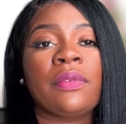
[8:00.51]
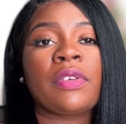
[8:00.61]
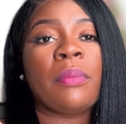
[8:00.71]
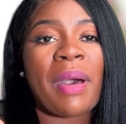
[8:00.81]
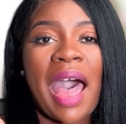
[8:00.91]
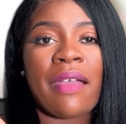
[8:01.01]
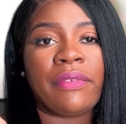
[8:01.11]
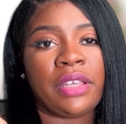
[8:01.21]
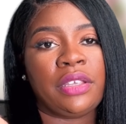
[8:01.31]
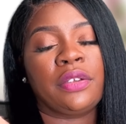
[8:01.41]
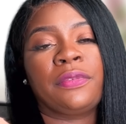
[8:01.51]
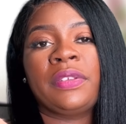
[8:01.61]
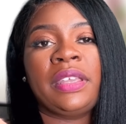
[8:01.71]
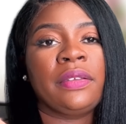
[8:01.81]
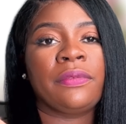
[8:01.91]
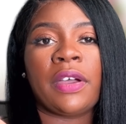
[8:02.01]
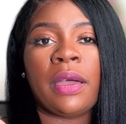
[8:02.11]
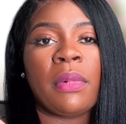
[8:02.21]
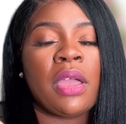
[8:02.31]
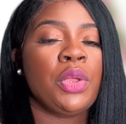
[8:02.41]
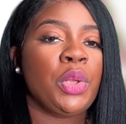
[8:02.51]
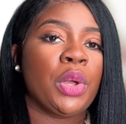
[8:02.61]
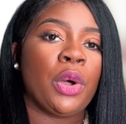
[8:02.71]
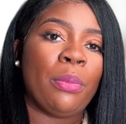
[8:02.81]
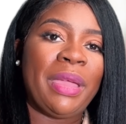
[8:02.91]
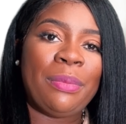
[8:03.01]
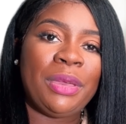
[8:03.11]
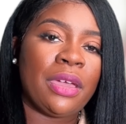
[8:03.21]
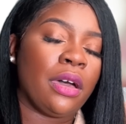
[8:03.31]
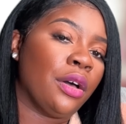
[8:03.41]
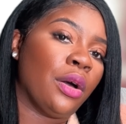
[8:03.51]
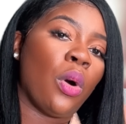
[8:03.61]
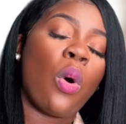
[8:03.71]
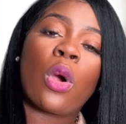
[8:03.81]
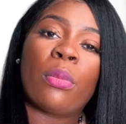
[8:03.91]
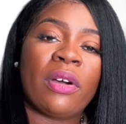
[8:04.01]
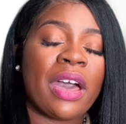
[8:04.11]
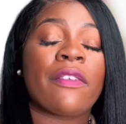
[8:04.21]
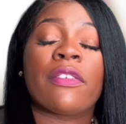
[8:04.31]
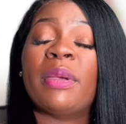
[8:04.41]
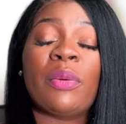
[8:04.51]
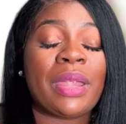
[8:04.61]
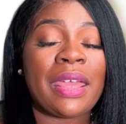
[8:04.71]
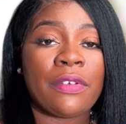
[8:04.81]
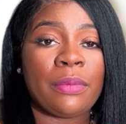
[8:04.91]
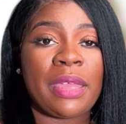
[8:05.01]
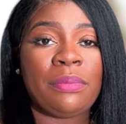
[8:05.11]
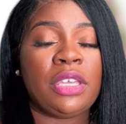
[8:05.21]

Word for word: from poverty, you're fleeing from, you know, maybe a, a horrible government, whatever it may be.